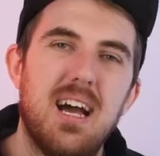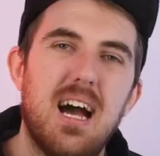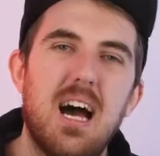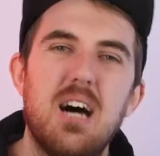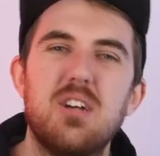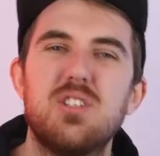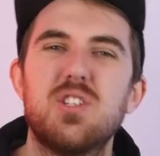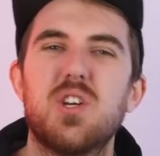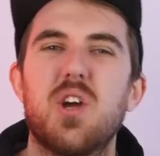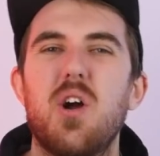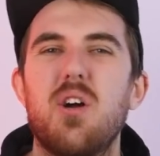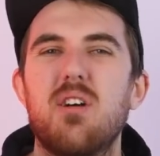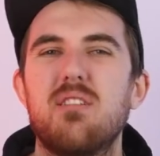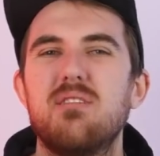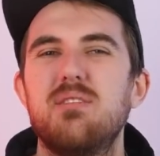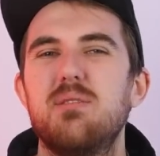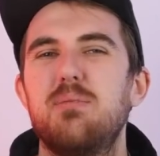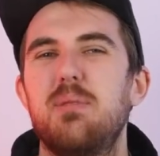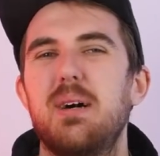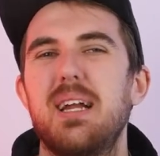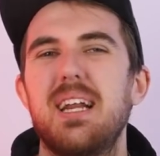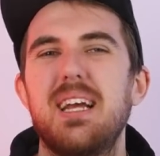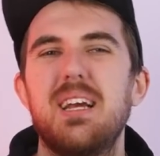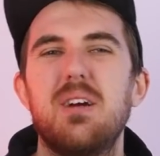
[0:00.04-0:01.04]
How's it going
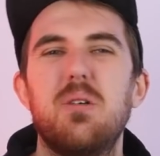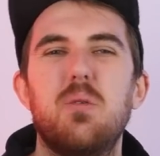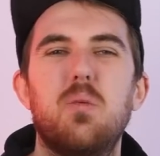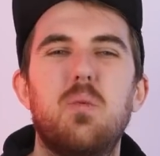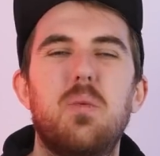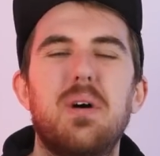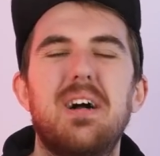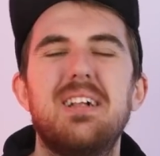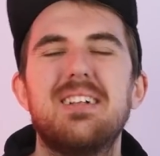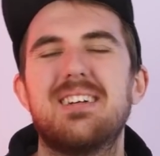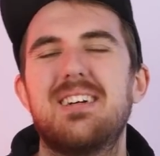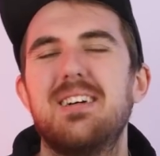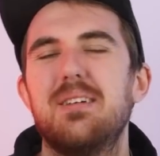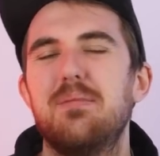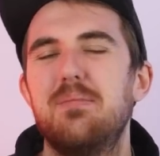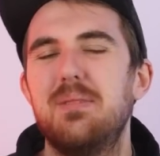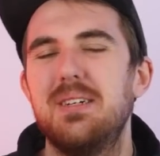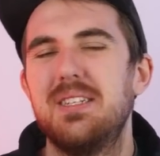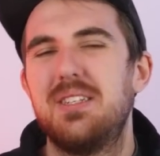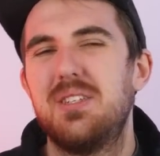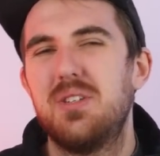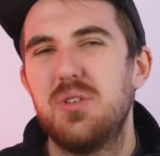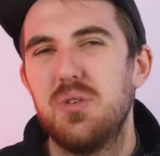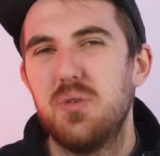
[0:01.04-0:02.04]
everybody?
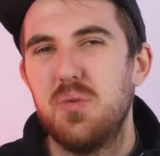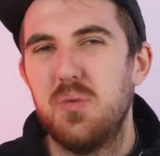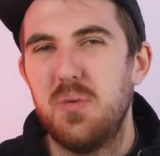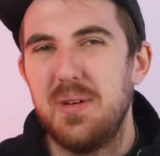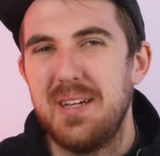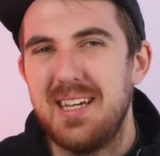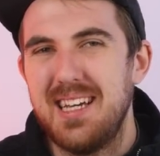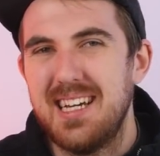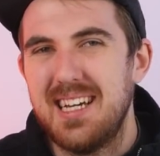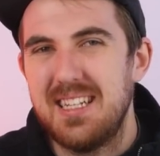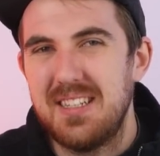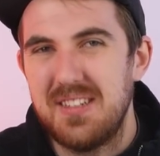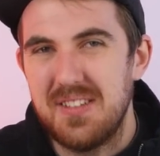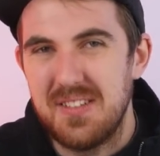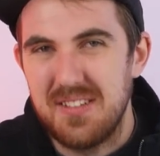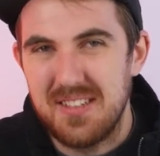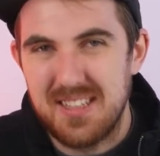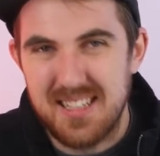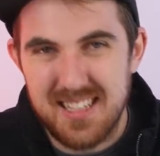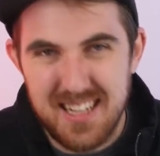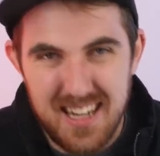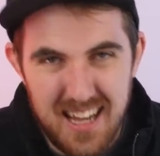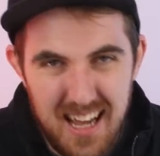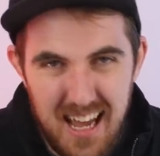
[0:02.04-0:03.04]
Welcome to We
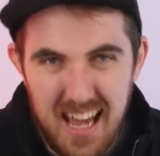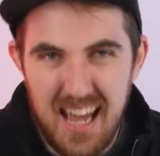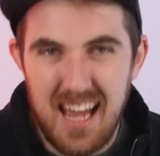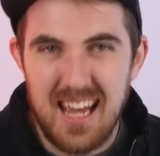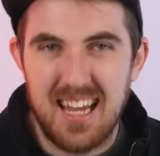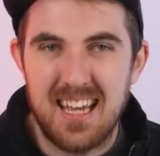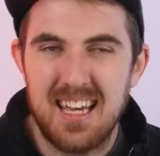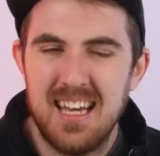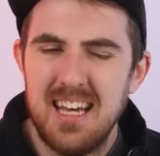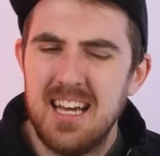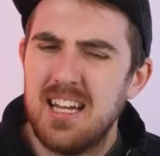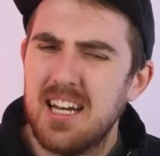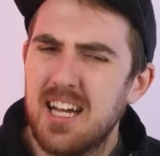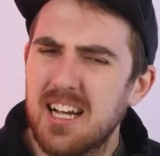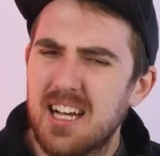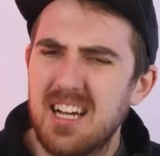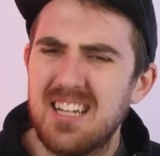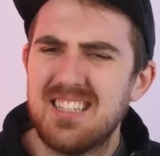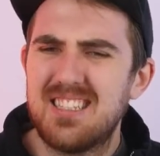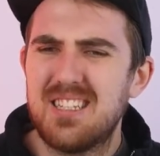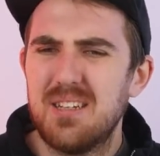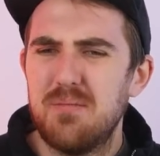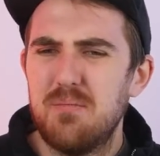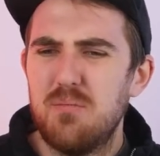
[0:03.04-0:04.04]
Do Tech. Now I
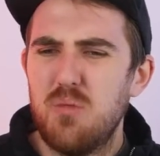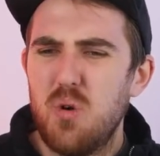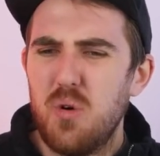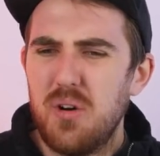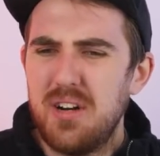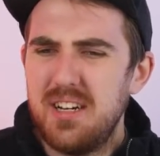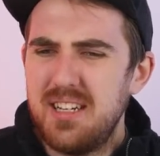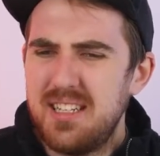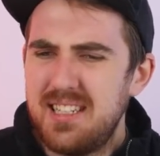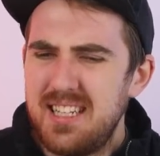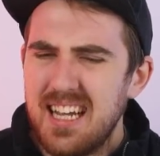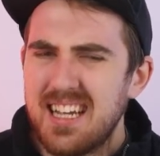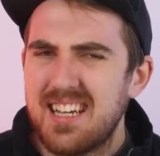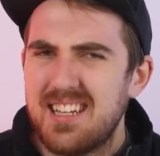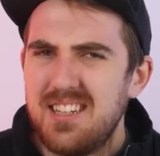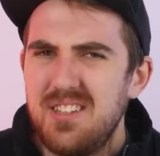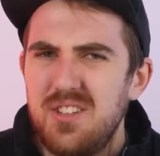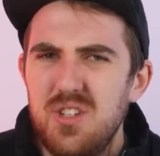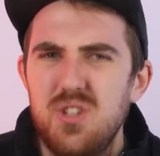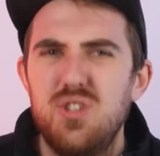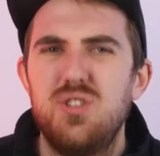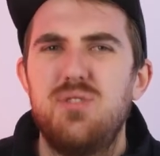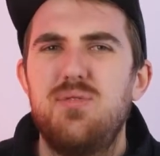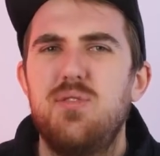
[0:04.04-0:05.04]
got some more tech
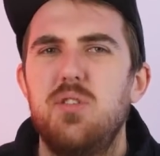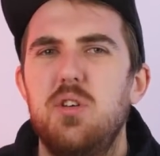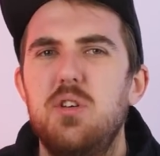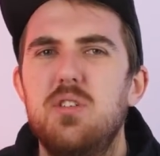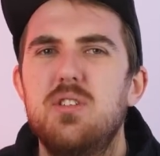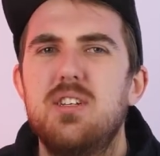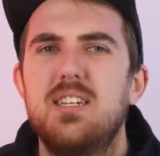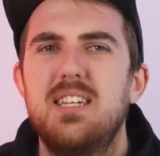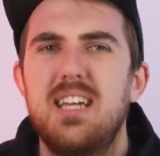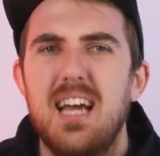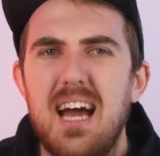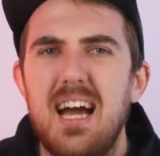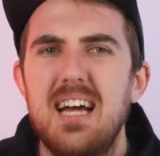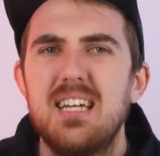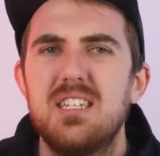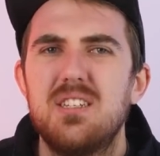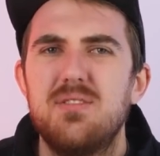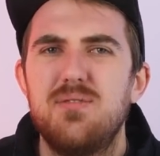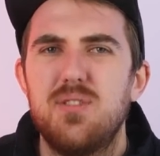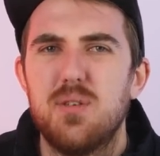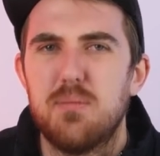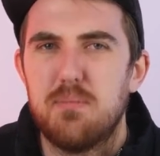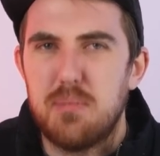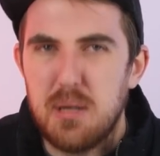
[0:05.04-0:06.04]
news for you
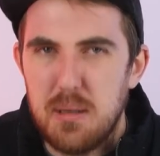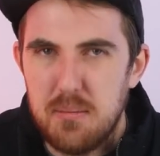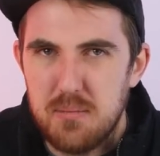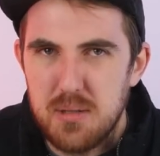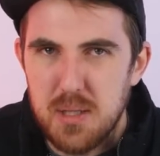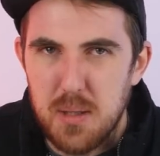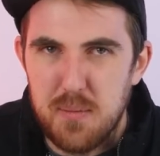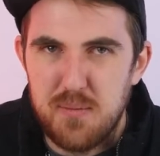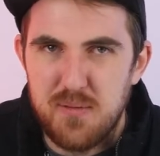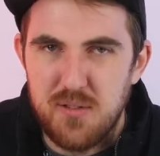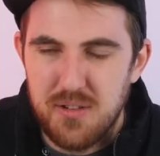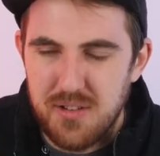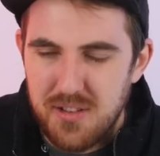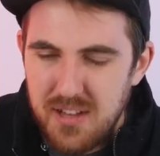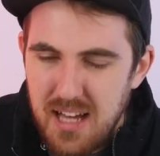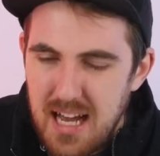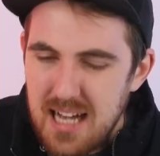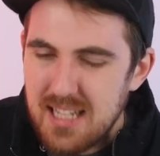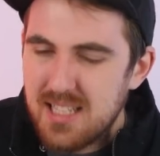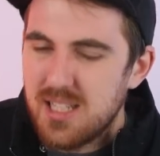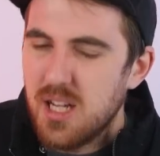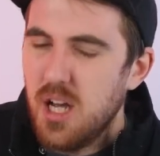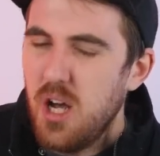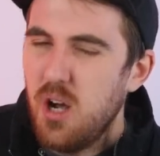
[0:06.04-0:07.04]
guys if you're pumped up for
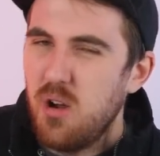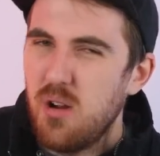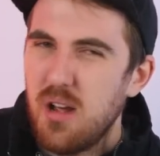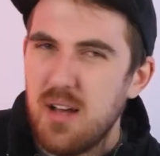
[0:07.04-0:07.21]
that.